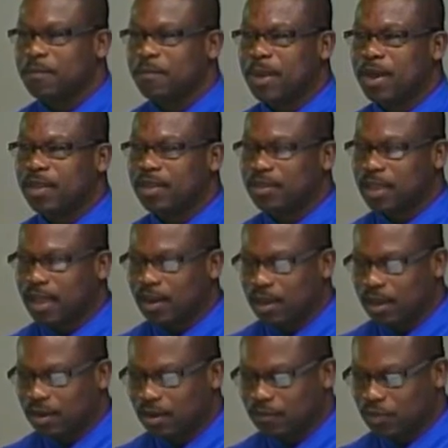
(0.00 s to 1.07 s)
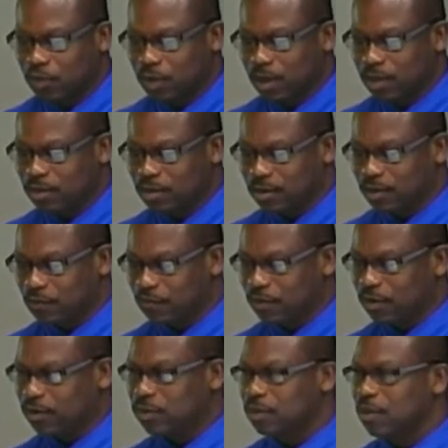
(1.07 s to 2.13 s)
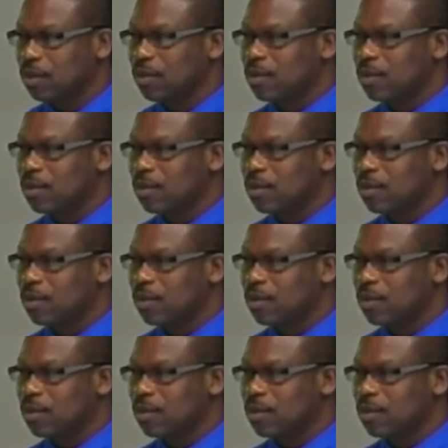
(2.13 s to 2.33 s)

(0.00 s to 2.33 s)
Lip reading: by the deadline of July 31st